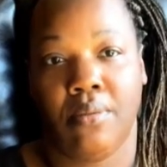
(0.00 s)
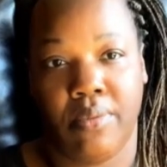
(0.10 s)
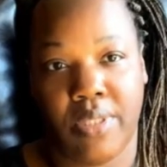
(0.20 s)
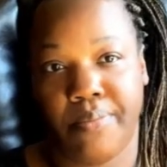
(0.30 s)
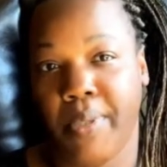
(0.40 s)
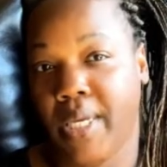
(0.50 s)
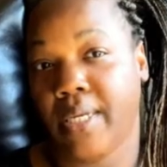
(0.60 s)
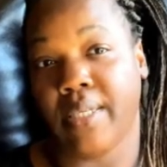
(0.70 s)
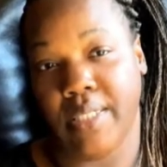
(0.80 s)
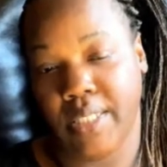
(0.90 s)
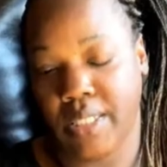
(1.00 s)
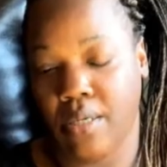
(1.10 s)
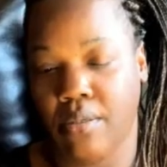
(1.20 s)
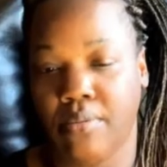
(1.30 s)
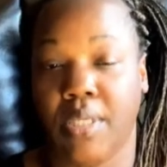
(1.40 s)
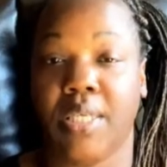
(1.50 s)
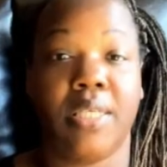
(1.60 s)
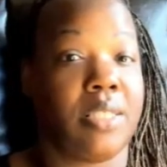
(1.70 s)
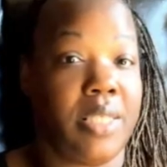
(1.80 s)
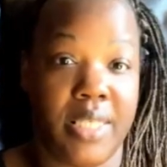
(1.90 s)
Respect is shown
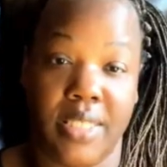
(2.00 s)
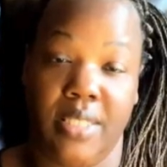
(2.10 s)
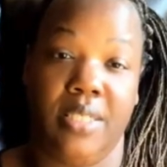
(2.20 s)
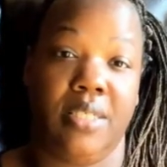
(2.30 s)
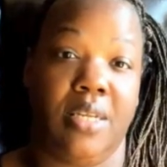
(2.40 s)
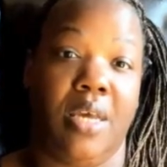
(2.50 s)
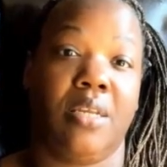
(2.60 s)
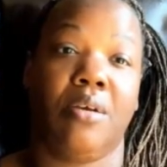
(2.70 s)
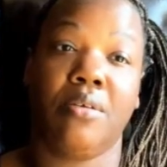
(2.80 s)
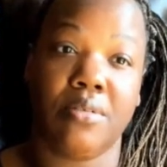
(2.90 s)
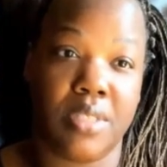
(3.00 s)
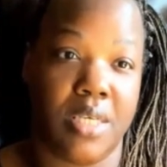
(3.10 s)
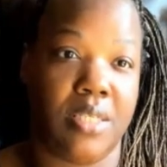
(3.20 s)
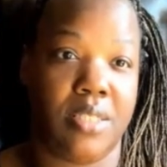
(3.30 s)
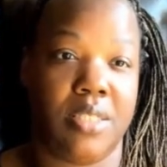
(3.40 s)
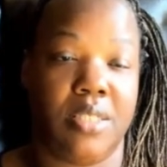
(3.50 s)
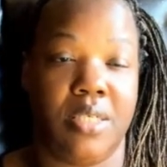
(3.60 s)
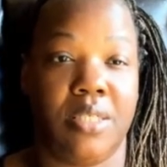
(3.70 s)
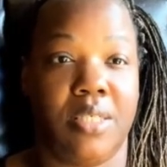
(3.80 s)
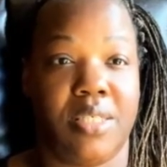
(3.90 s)
in listening. I know you said that she
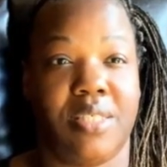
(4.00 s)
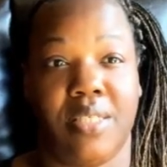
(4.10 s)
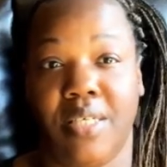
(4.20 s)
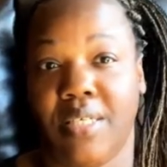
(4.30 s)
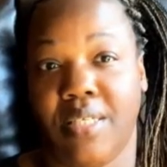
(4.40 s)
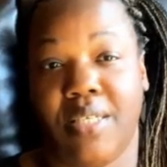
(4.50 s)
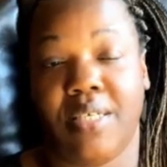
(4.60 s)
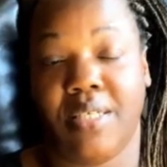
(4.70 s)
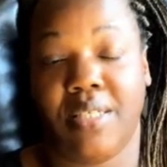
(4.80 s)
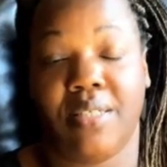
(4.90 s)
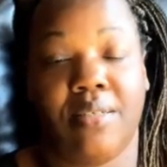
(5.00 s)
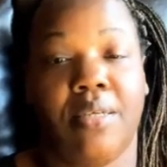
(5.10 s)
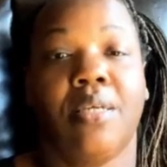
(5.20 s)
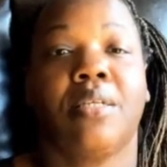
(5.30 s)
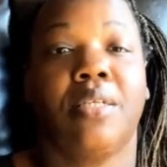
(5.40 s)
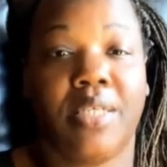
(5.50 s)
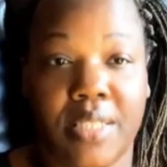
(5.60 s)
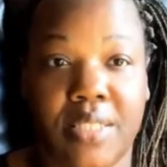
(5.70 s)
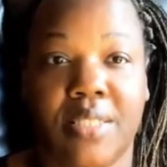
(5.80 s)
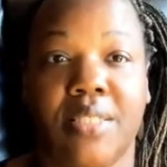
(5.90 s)
didn't listen. That
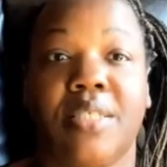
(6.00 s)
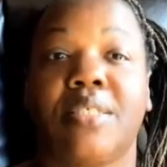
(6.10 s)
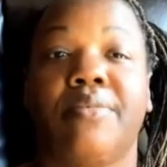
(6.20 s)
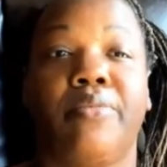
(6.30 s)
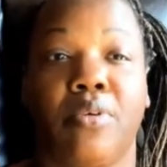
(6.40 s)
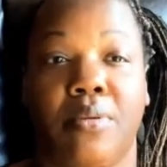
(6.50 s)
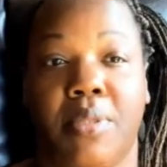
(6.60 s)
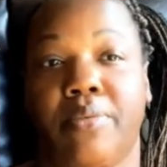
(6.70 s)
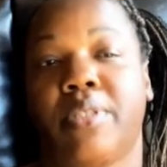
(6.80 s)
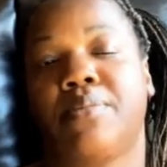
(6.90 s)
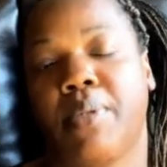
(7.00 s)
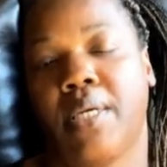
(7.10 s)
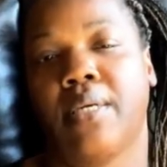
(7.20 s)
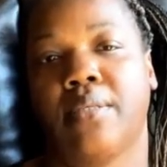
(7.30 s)
listening is a form of respect.